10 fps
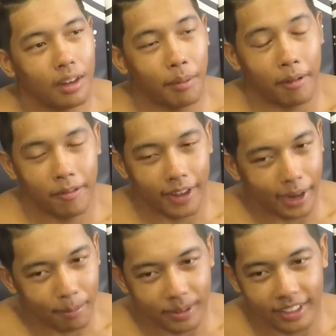my
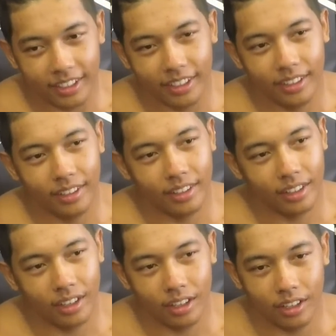family,
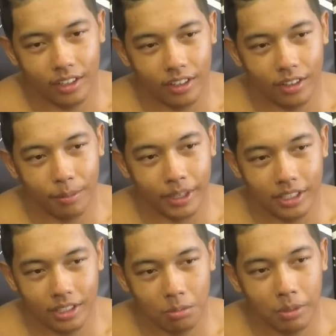you know, my
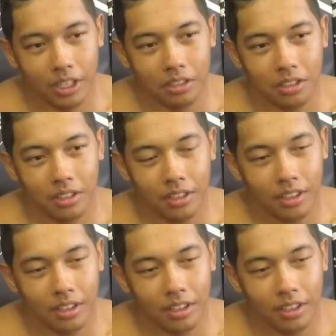teammates,